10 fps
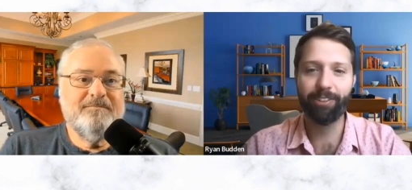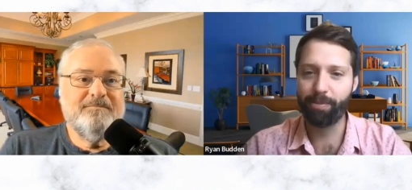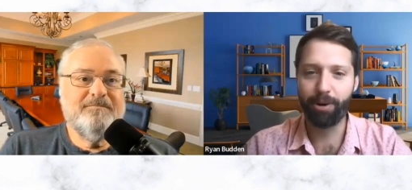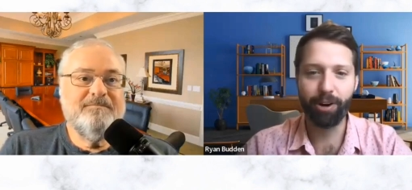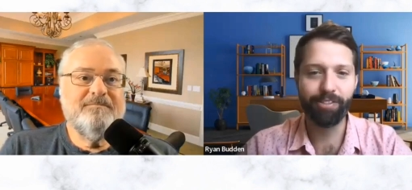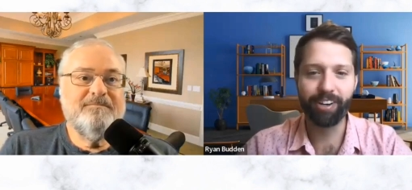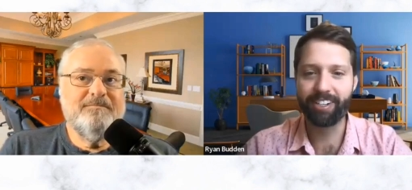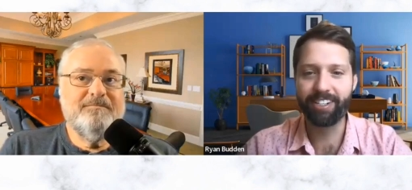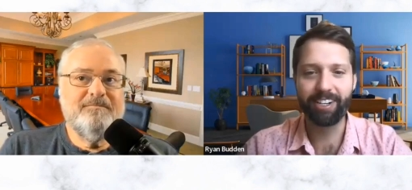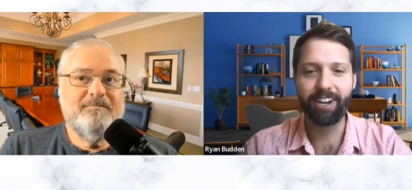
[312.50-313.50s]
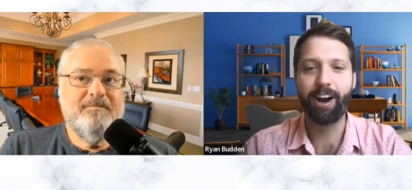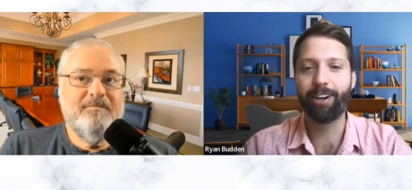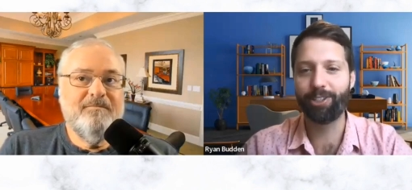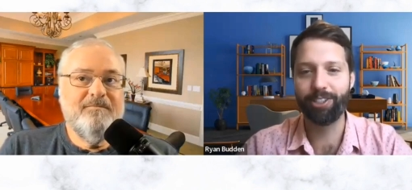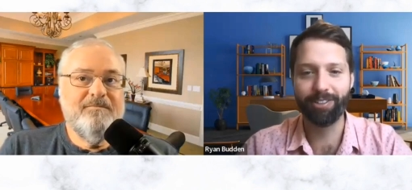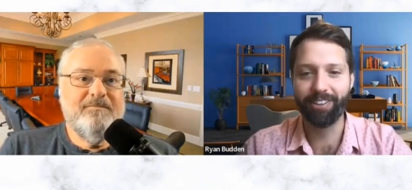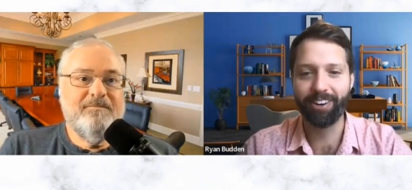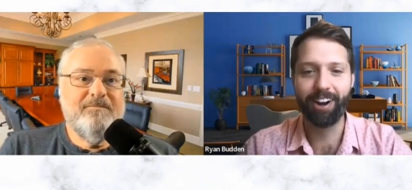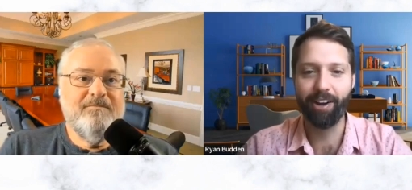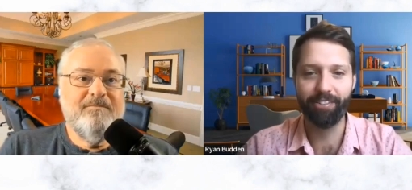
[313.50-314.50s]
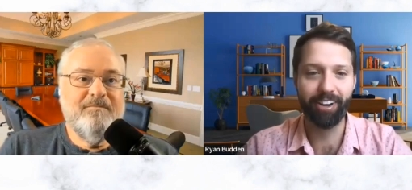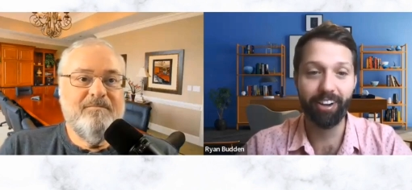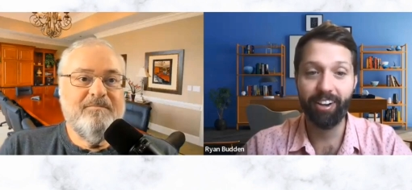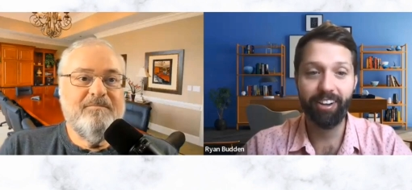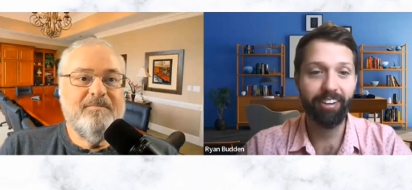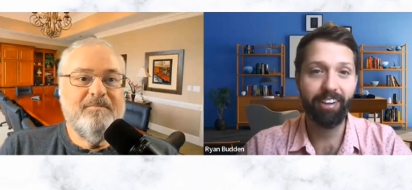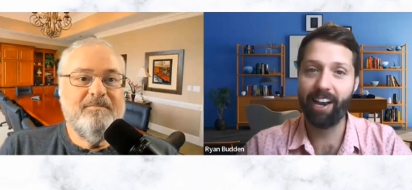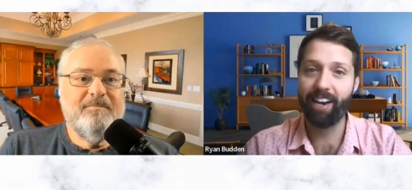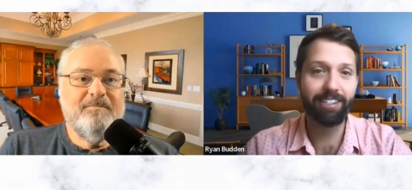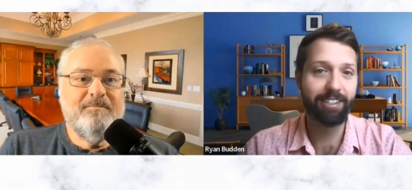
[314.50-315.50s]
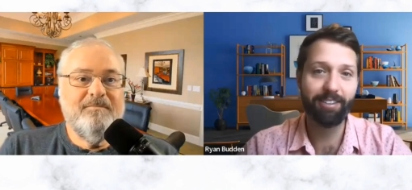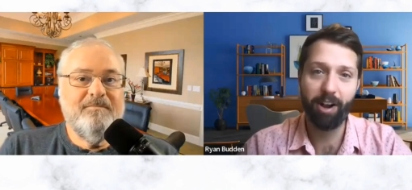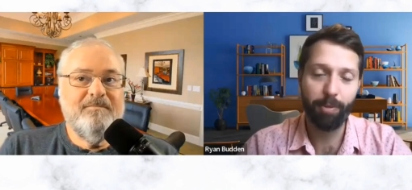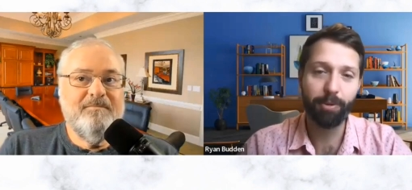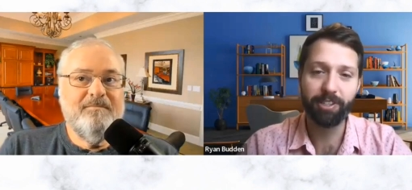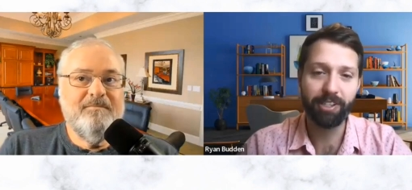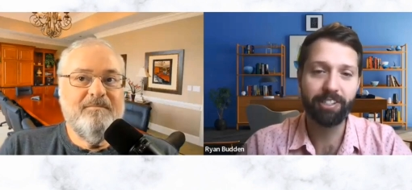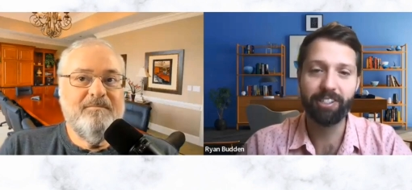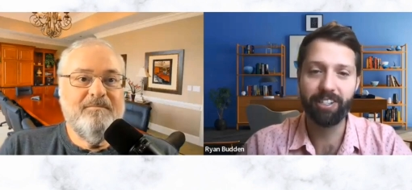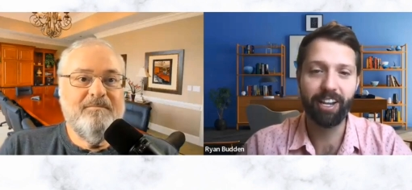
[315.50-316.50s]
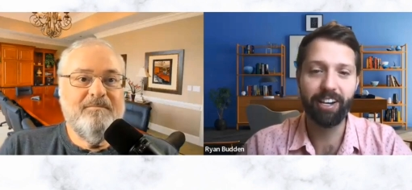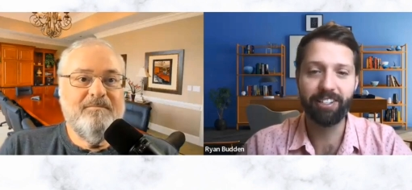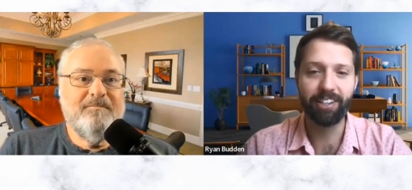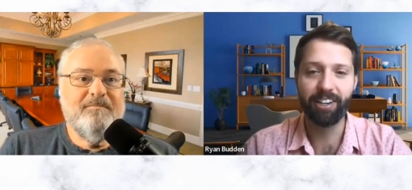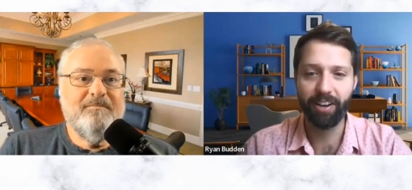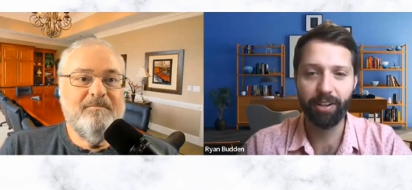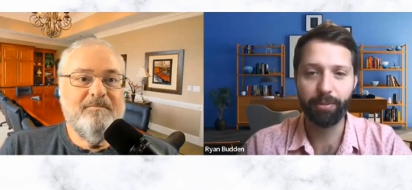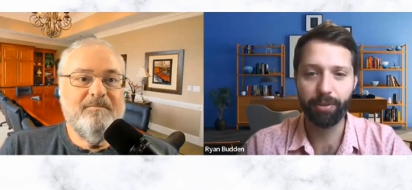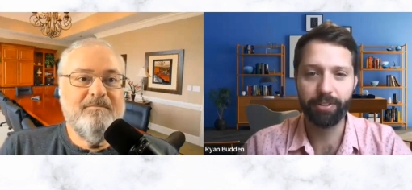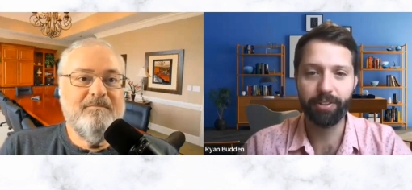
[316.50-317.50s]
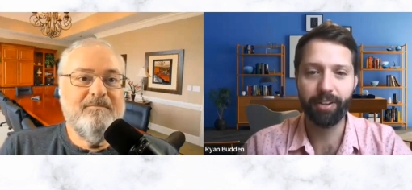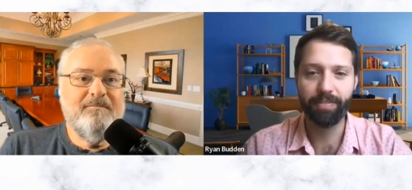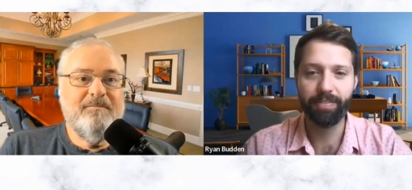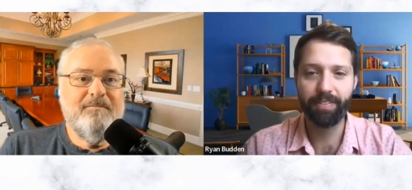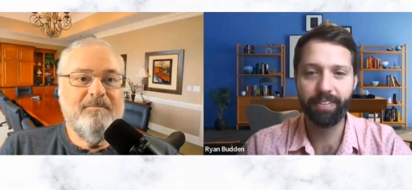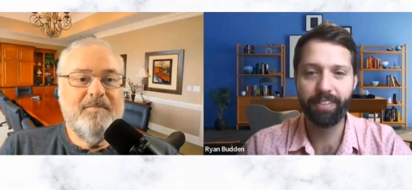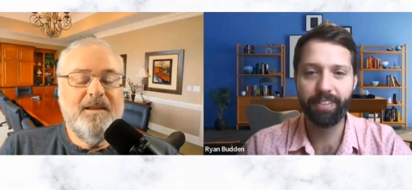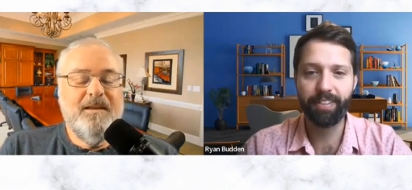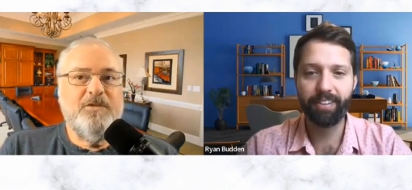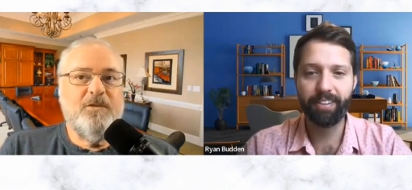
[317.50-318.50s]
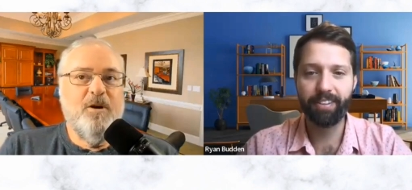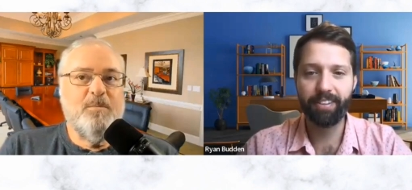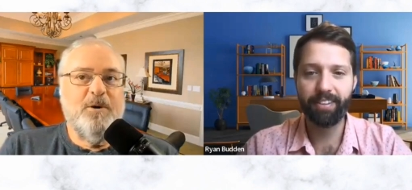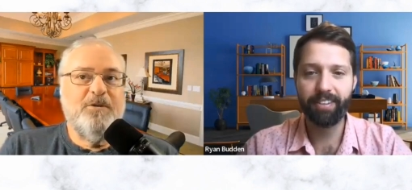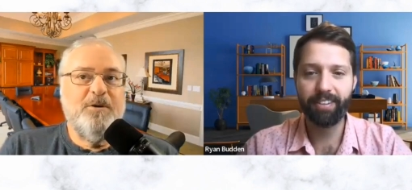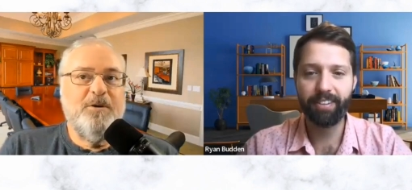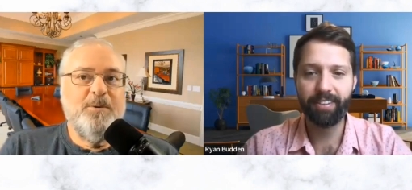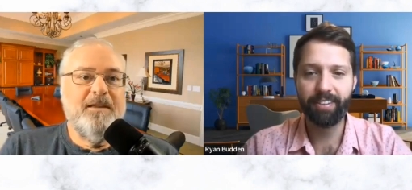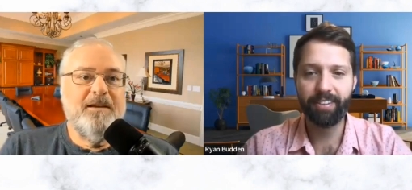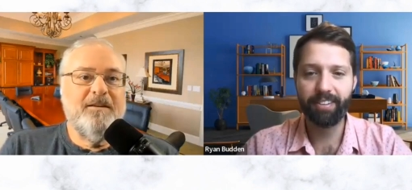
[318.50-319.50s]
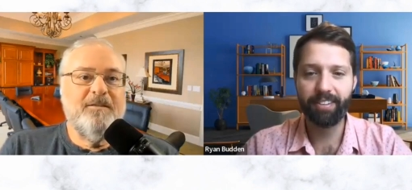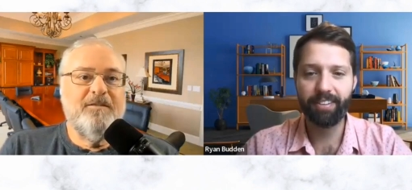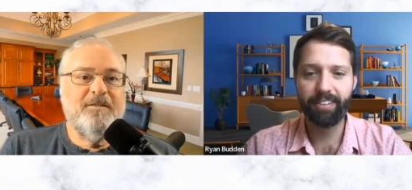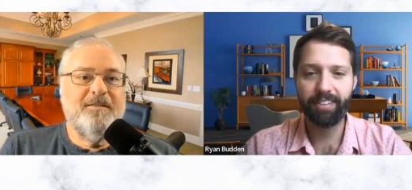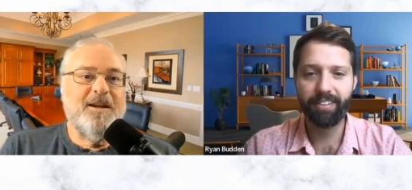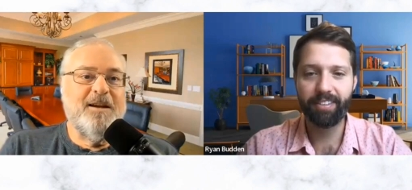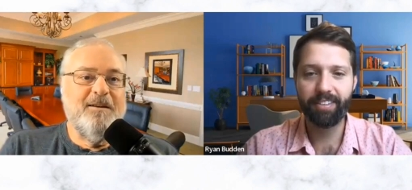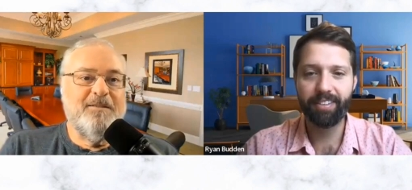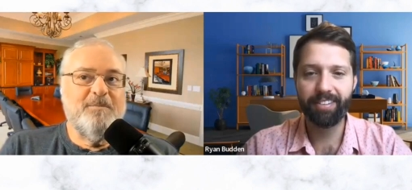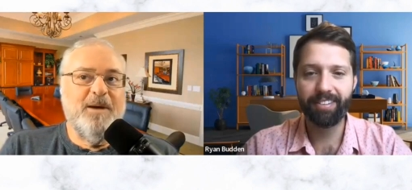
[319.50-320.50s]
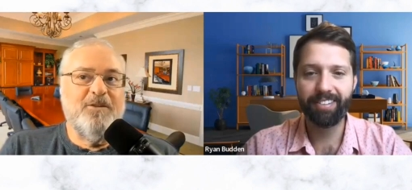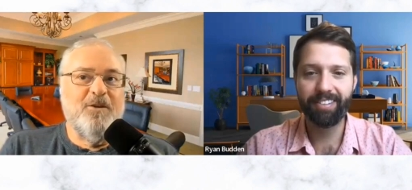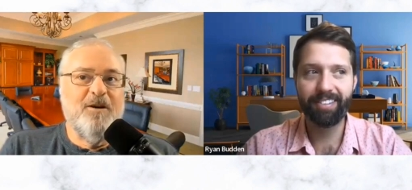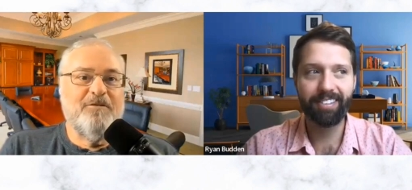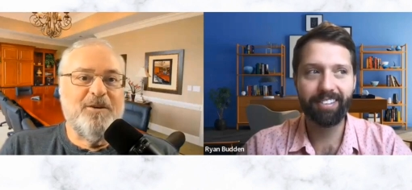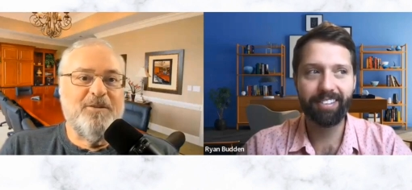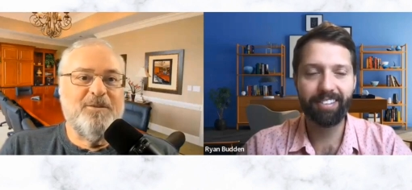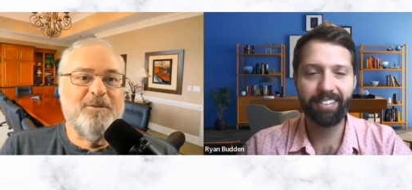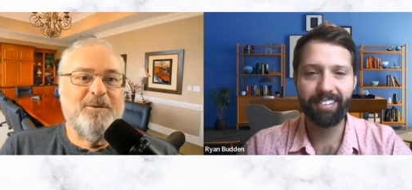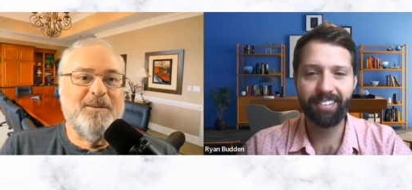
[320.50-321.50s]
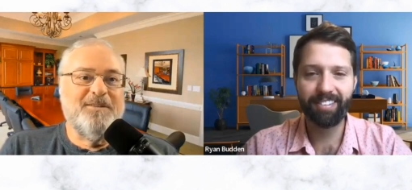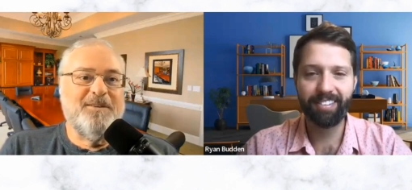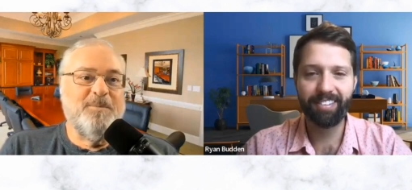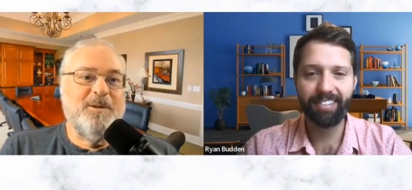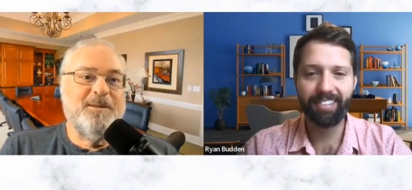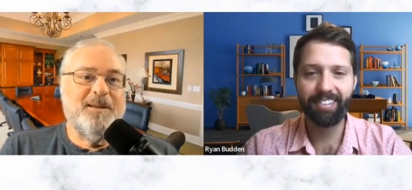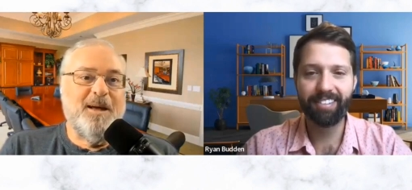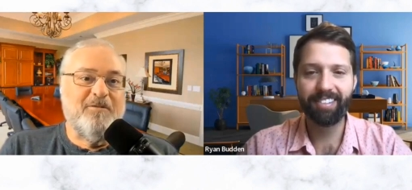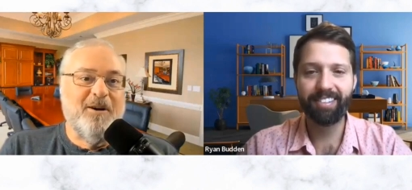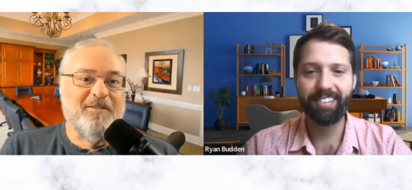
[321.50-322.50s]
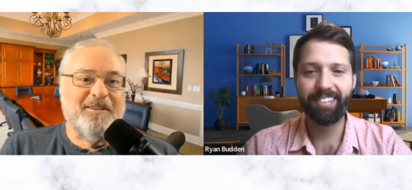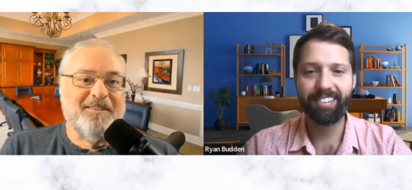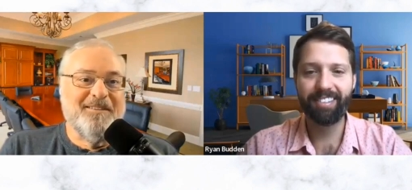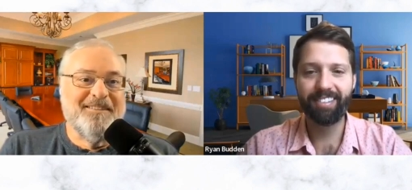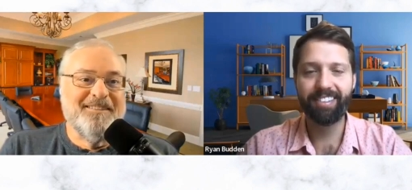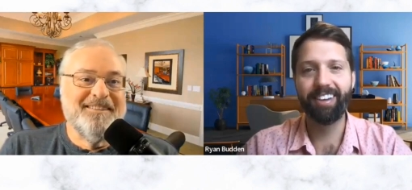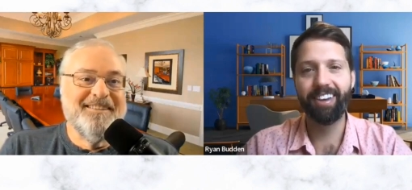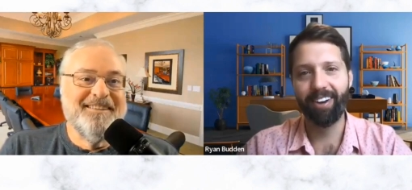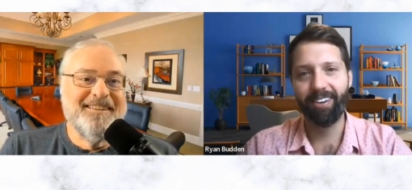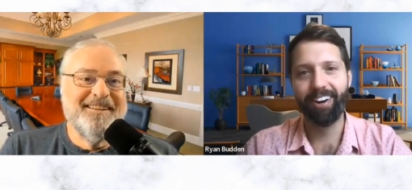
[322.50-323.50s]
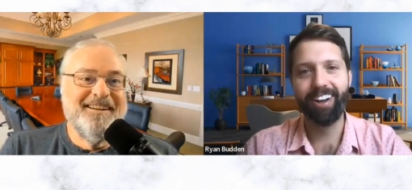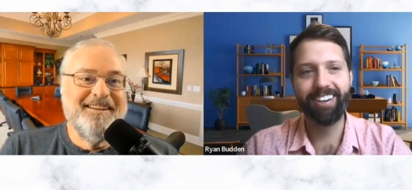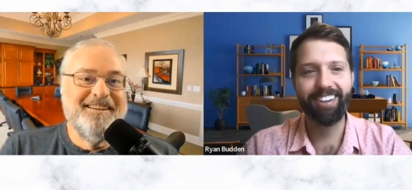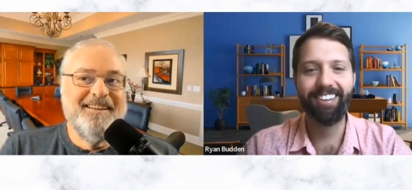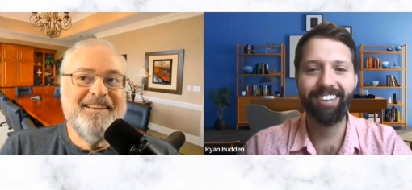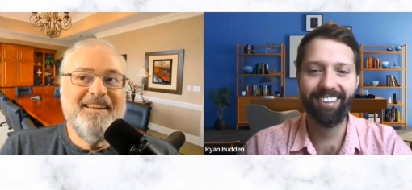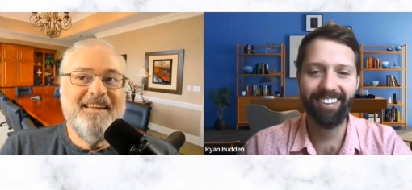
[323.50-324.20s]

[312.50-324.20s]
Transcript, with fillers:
Speaker 1: out the perfect concoction of their coffee, and it's almost instantaneously available to them.
Speaker 2: Pre-Starbucks, who would think of giving customized offerings to a simple cup of coffee?
Speaker 1: Yeah, right.